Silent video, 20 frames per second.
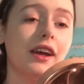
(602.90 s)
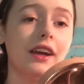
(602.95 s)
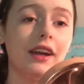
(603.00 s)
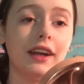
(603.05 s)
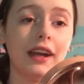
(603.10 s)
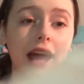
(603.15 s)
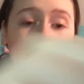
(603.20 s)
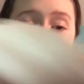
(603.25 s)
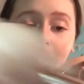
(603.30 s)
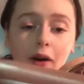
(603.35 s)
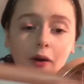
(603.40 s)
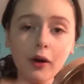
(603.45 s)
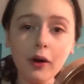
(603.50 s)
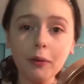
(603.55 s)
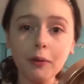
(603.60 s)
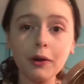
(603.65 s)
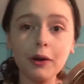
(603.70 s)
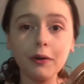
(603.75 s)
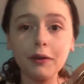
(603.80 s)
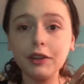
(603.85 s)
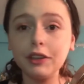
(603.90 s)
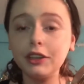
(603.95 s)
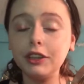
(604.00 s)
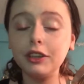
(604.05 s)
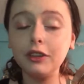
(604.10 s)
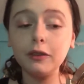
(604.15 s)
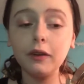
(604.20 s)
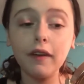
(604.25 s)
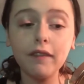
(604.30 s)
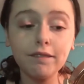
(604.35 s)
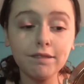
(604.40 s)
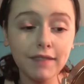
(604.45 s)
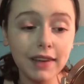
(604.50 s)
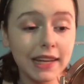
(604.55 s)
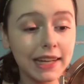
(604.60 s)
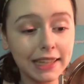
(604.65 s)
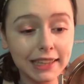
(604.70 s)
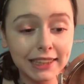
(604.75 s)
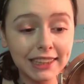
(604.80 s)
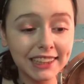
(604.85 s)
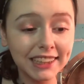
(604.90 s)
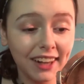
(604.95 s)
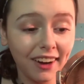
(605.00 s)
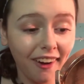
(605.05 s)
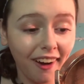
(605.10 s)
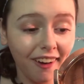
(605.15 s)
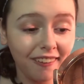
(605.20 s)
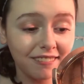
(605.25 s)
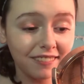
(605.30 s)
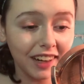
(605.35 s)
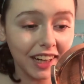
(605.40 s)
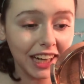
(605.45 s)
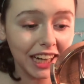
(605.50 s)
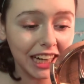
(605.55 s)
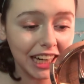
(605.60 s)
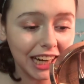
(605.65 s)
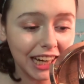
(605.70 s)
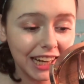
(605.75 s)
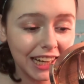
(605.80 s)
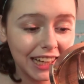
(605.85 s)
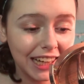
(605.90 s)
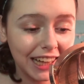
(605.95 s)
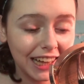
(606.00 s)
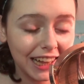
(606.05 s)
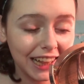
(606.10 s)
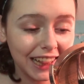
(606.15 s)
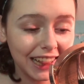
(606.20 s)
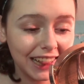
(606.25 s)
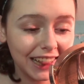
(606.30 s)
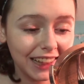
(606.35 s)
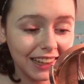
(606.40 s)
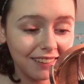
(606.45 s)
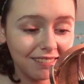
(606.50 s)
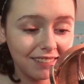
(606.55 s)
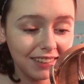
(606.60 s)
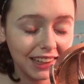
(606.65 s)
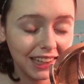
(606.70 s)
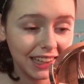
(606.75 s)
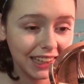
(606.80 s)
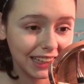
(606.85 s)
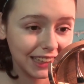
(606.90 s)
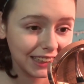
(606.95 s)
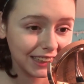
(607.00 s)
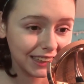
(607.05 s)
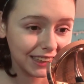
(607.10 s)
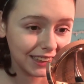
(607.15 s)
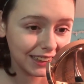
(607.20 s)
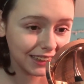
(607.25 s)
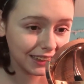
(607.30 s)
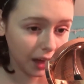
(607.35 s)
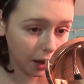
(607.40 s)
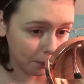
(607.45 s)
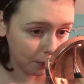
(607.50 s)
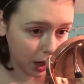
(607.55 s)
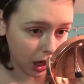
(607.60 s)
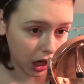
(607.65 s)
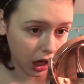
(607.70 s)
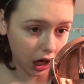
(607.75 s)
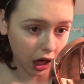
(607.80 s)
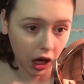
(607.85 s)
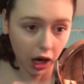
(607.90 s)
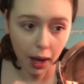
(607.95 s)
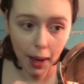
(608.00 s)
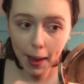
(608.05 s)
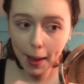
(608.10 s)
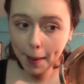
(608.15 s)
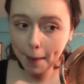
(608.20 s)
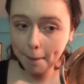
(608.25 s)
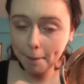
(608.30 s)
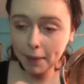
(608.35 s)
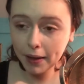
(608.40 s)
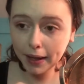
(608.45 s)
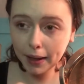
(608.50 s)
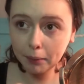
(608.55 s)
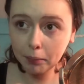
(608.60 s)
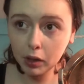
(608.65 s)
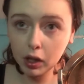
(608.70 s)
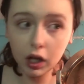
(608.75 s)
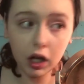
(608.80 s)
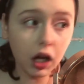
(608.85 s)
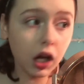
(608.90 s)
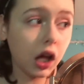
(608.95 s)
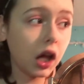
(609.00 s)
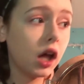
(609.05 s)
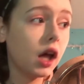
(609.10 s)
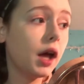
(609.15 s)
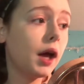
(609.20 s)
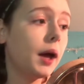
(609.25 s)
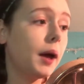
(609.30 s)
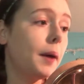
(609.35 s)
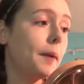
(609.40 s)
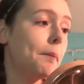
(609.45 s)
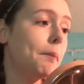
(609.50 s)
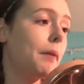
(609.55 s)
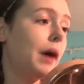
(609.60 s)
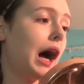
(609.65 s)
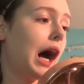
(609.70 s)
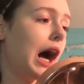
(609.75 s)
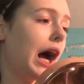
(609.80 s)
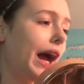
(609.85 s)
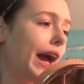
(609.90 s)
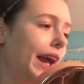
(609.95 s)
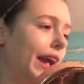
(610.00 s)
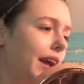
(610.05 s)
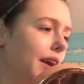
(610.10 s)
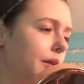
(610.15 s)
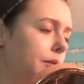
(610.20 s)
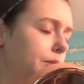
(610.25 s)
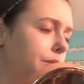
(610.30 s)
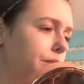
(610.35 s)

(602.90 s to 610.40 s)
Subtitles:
Now we're going to finish off our lovely summer makeup look by...